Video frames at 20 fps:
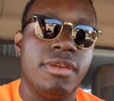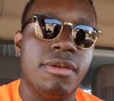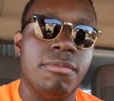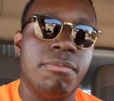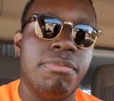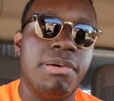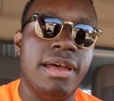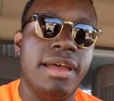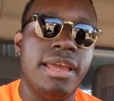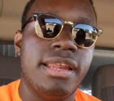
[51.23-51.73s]

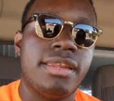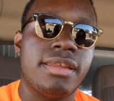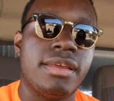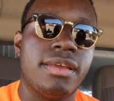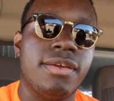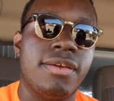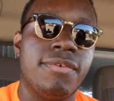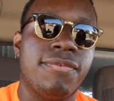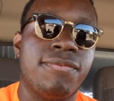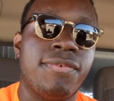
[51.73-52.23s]
But
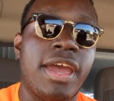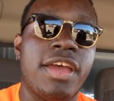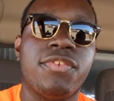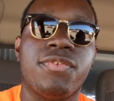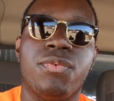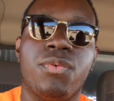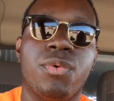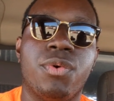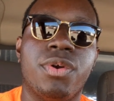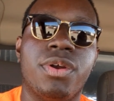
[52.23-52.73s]

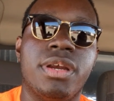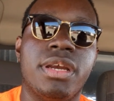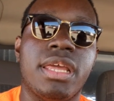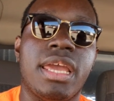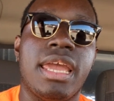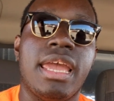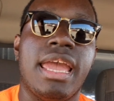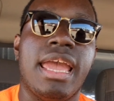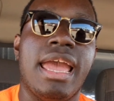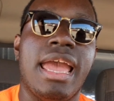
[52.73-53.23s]
fast
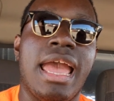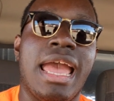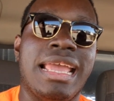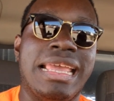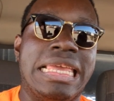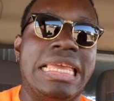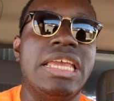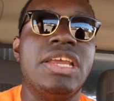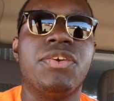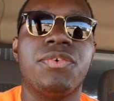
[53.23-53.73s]
forward a
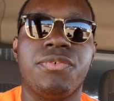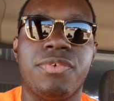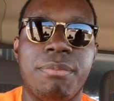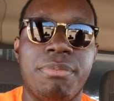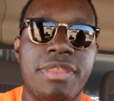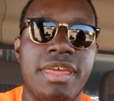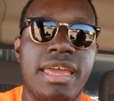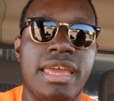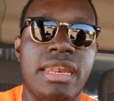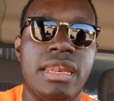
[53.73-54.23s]
year
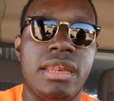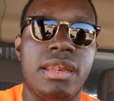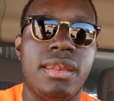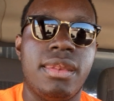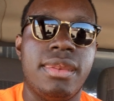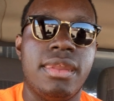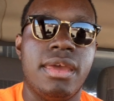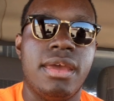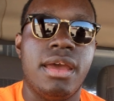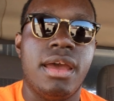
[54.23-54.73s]
from then,
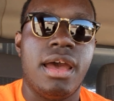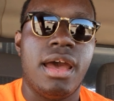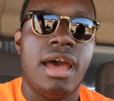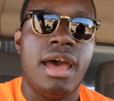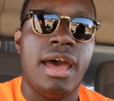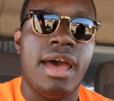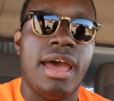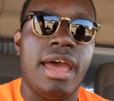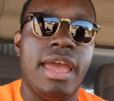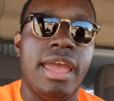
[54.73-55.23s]

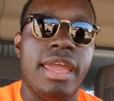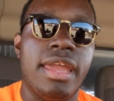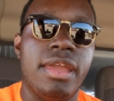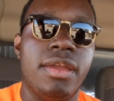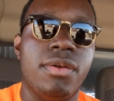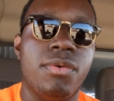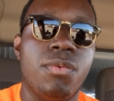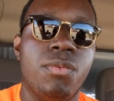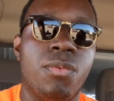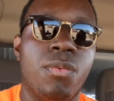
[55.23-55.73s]

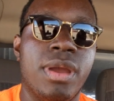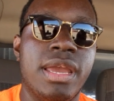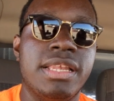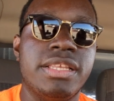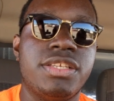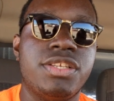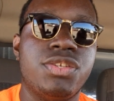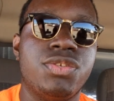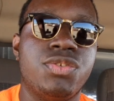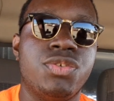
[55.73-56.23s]
I
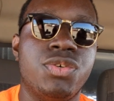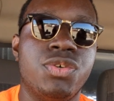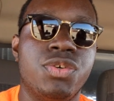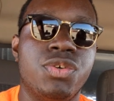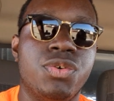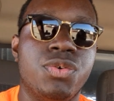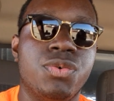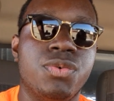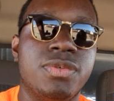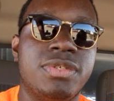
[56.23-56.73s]
went
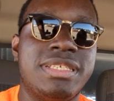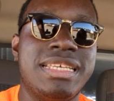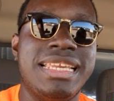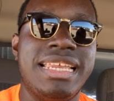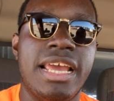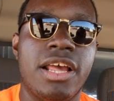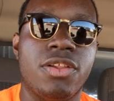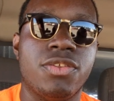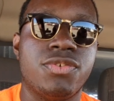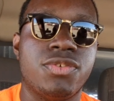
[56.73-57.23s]
to
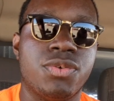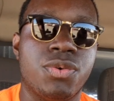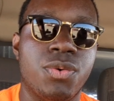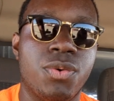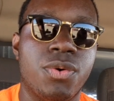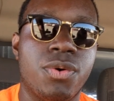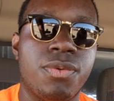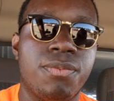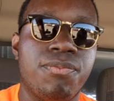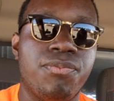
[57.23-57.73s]
CDL
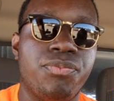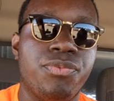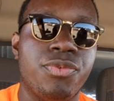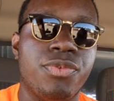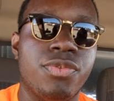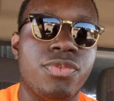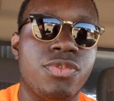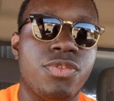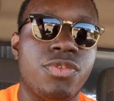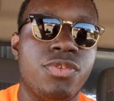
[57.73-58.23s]
school,
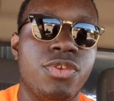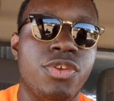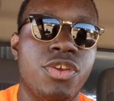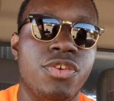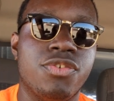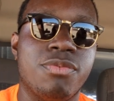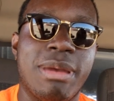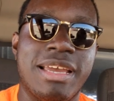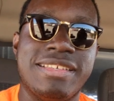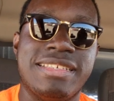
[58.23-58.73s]

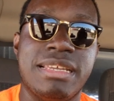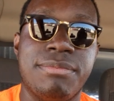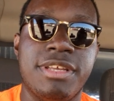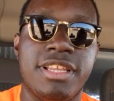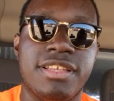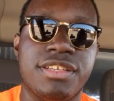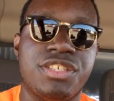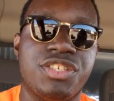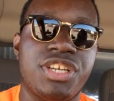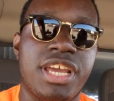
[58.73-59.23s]
used my
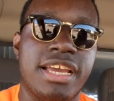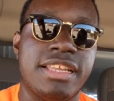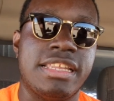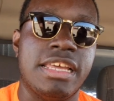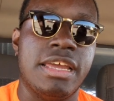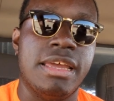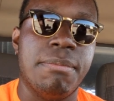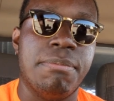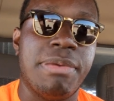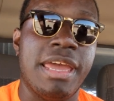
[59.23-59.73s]
stimulus check
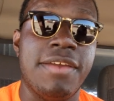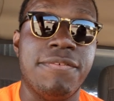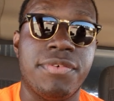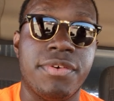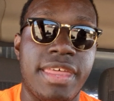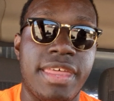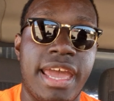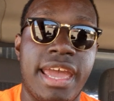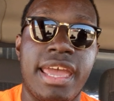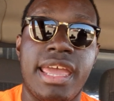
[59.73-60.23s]
to pay
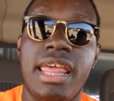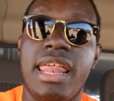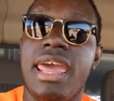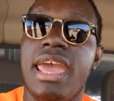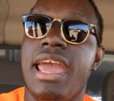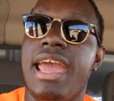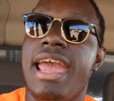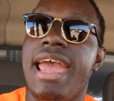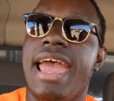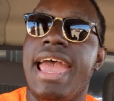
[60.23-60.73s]
that,
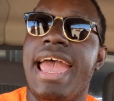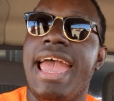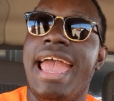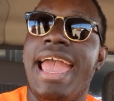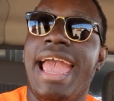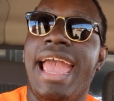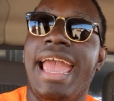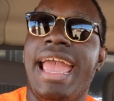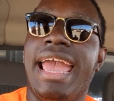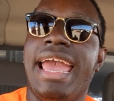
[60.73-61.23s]

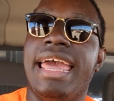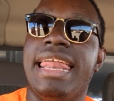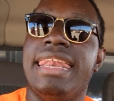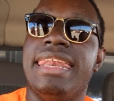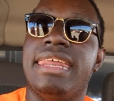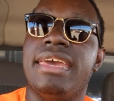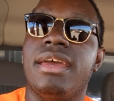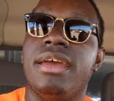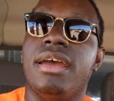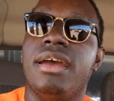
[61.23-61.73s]

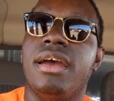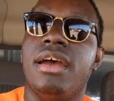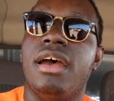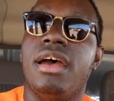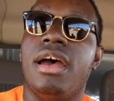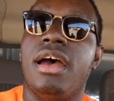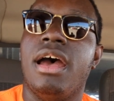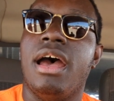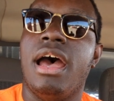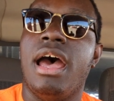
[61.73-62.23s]
and
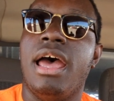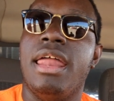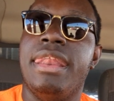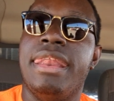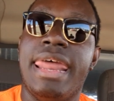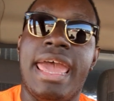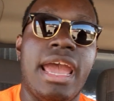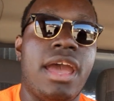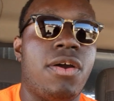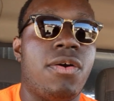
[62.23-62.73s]

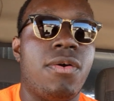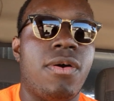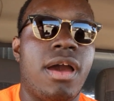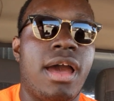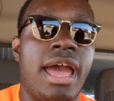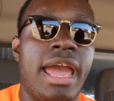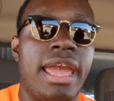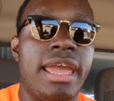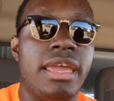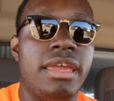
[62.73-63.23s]
now
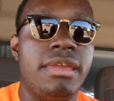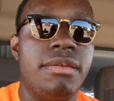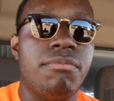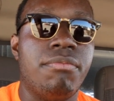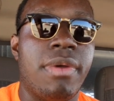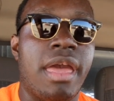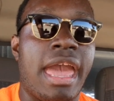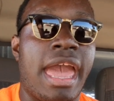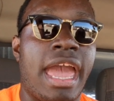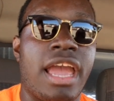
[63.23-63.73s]
I
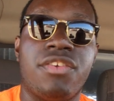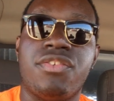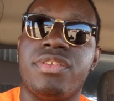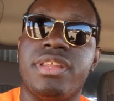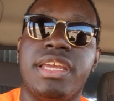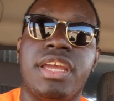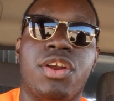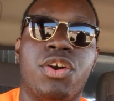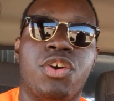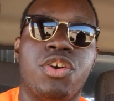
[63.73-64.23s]

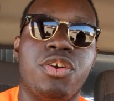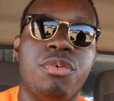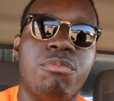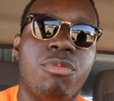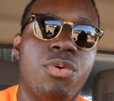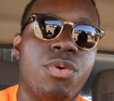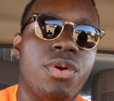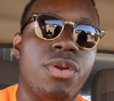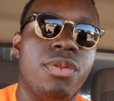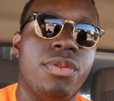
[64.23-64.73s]
actually earn
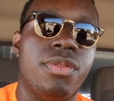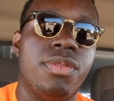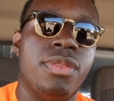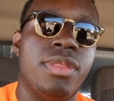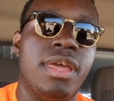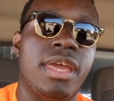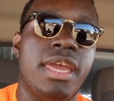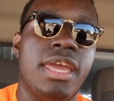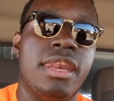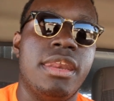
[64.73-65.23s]
more
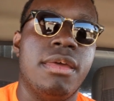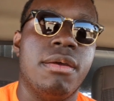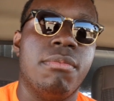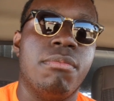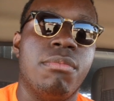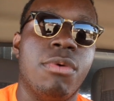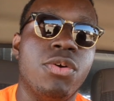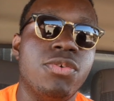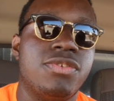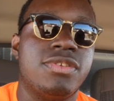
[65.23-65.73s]
than
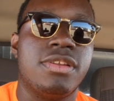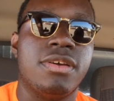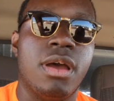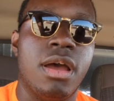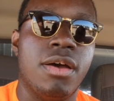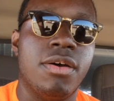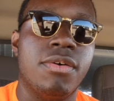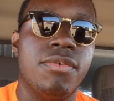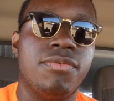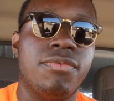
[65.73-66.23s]
most
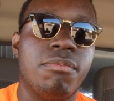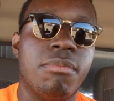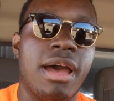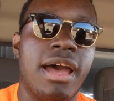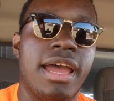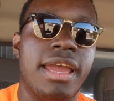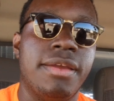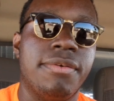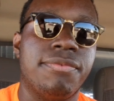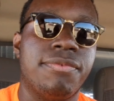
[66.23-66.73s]
of
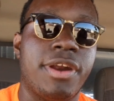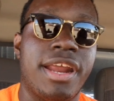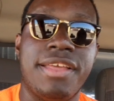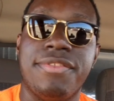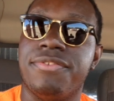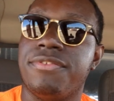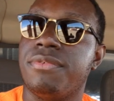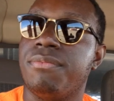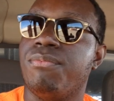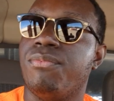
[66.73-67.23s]
my
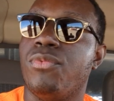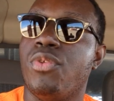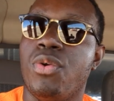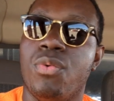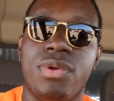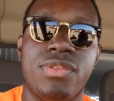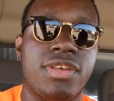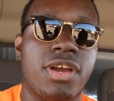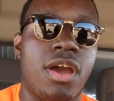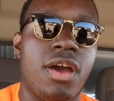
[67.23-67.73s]
friends
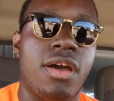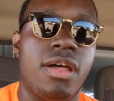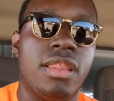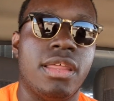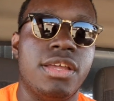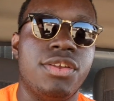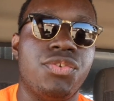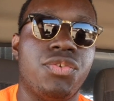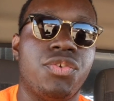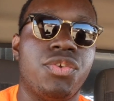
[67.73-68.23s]
who went to
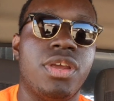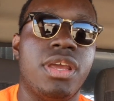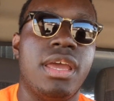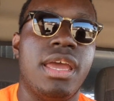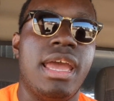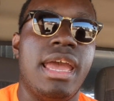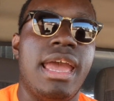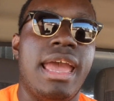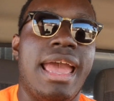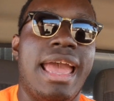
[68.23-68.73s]
college.
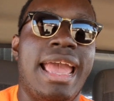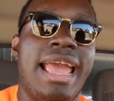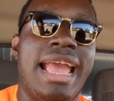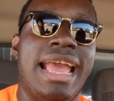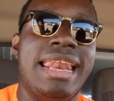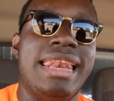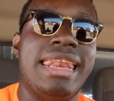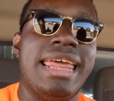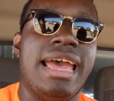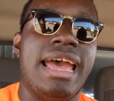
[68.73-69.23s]

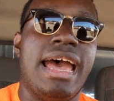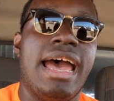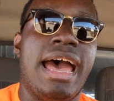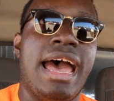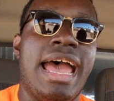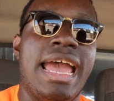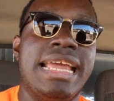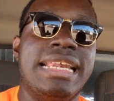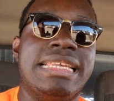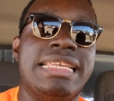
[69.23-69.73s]
And
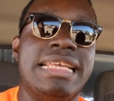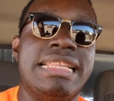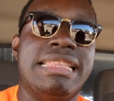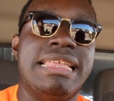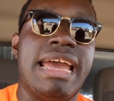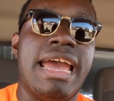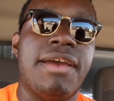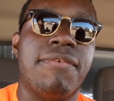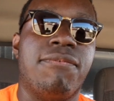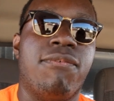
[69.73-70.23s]
I did
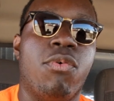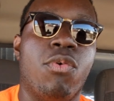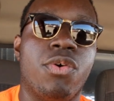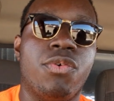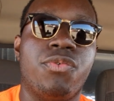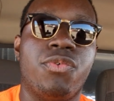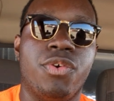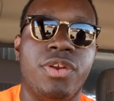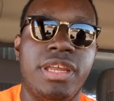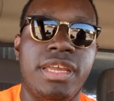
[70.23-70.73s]
that
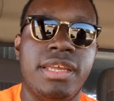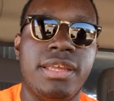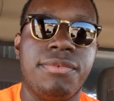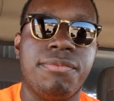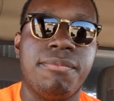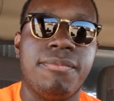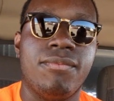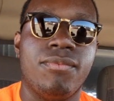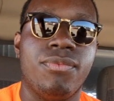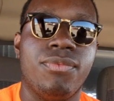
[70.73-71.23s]
for free
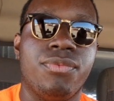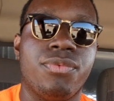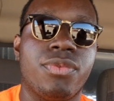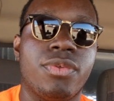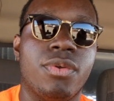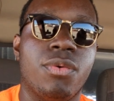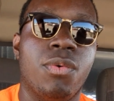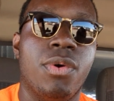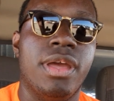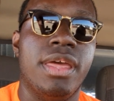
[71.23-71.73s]

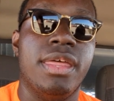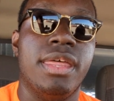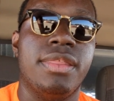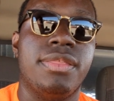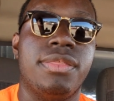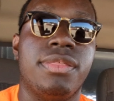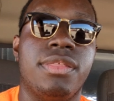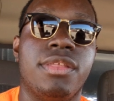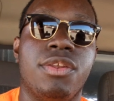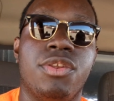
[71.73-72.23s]

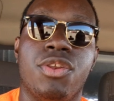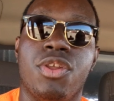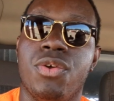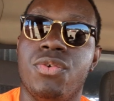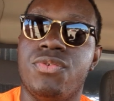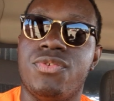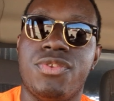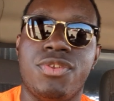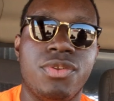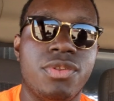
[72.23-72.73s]
with
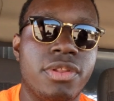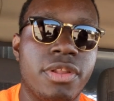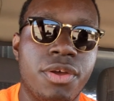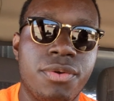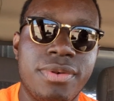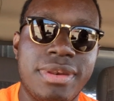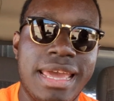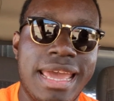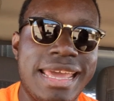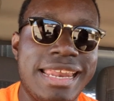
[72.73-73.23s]
no student
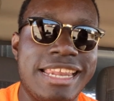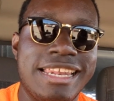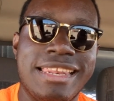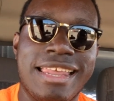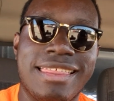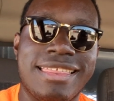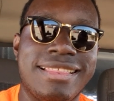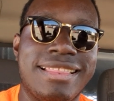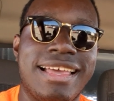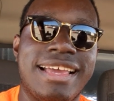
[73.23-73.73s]
loan debt,
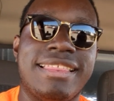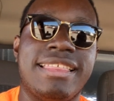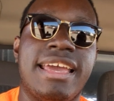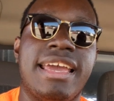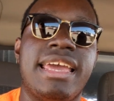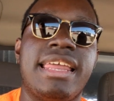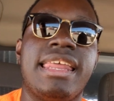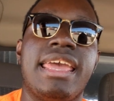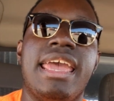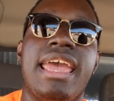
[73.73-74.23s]
nothing like
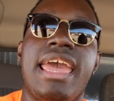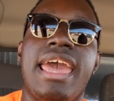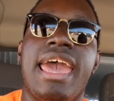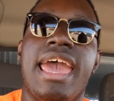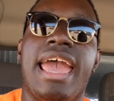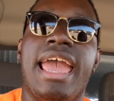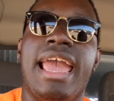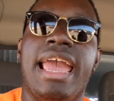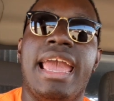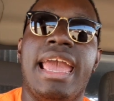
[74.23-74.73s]
that.
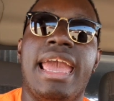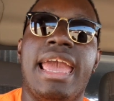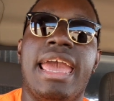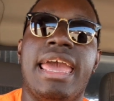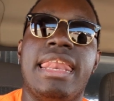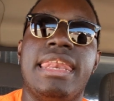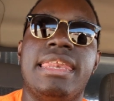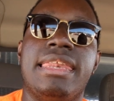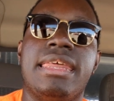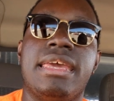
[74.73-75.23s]

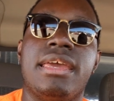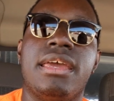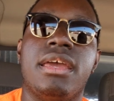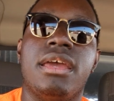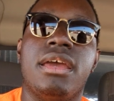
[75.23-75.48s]
And